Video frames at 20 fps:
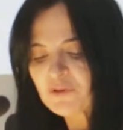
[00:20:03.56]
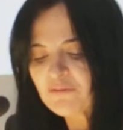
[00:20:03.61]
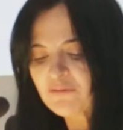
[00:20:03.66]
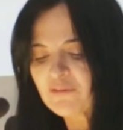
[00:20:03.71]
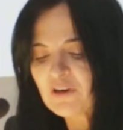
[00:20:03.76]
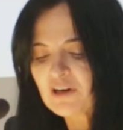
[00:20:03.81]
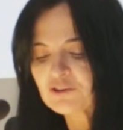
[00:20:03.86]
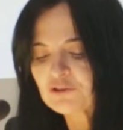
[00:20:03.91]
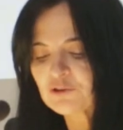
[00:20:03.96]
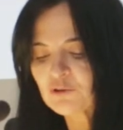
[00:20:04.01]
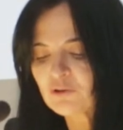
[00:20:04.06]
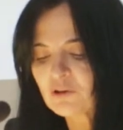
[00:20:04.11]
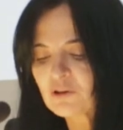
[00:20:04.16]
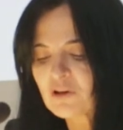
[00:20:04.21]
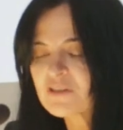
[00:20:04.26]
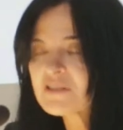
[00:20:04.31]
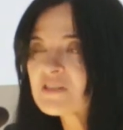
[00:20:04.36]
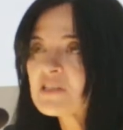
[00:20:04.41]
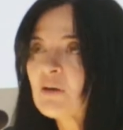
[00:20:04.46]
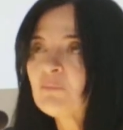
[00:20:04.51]
refer to the
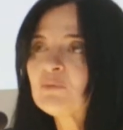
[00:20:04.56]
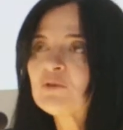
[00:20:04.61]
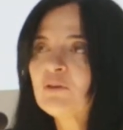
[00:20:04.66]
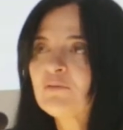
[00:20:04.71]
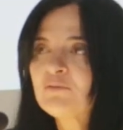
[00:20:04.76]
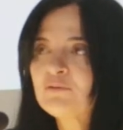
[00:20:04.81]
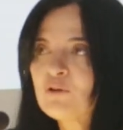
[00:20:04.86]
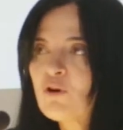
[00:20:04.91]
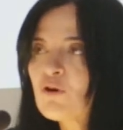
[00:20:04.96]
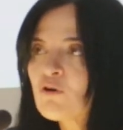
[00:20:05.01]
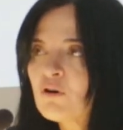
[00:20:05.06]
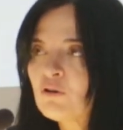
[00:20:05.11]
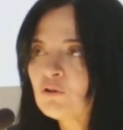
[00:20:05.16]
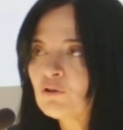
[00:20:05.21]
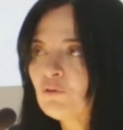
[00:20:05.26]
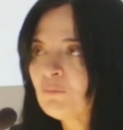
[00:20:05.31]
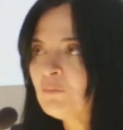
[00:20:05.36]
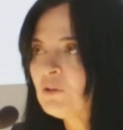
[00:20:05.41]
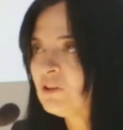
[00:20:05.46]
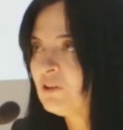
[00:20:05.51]
concept of local
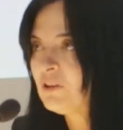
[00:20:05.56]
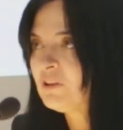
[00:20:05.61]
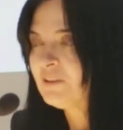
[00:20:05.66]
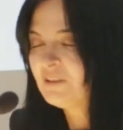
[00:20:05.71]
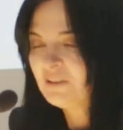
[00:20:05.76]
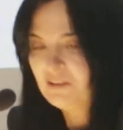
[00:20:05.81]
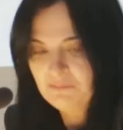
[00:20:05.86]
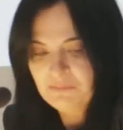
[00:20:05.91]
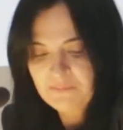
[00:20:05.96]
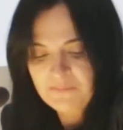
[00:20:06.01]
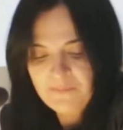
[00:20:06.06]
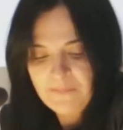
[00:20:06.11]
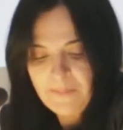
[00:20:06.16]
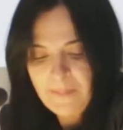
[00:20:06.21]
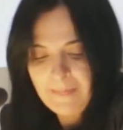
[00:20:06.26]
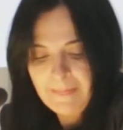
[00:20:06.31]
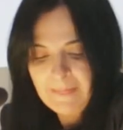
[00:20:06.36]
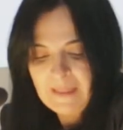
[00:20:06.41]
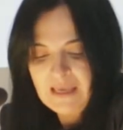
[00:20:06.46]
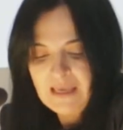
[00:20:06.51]
community,
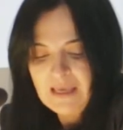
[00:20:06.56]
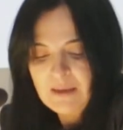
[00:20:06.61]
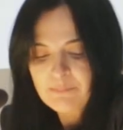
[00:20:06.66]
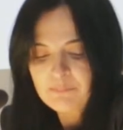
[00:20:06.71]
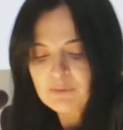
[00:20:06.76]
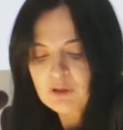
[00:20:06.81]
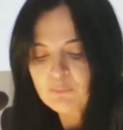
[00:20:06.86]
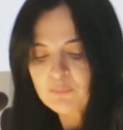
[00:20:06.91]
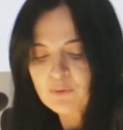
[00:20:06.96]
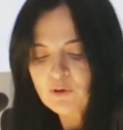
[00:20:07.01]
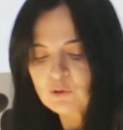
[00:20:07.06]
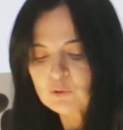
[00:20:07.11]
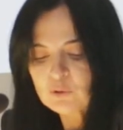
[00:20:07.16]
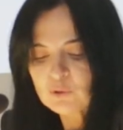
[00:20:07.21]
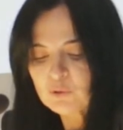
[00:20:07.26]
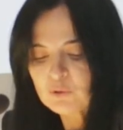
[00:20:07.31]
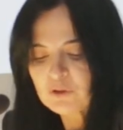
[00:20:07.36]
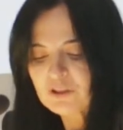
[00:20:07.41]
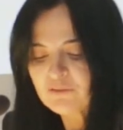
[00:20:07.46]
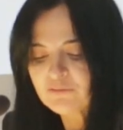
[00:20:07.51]
people
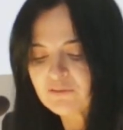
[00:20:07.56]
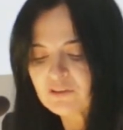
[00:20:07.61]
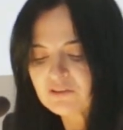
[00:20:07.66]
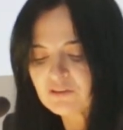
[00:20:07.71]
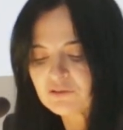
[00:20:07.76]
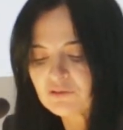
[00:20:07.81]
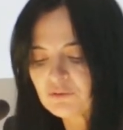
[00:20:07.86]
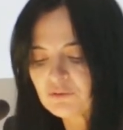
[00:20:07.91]
who live in the